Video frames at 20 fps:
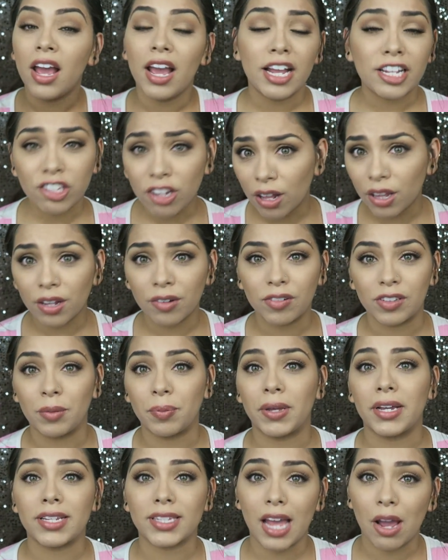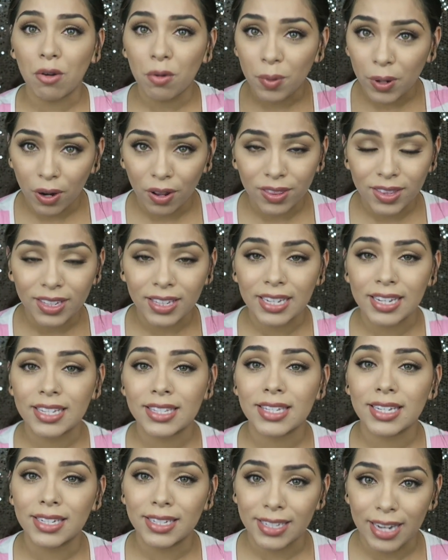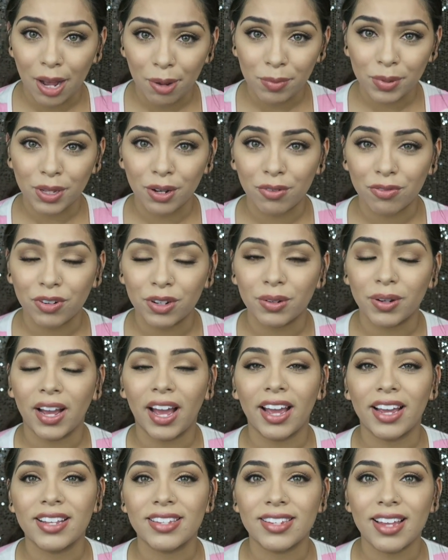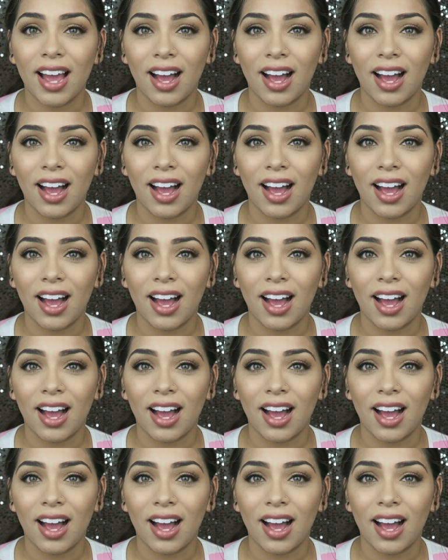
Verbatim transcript: It's all over the place. I will put all the links down below for you guys.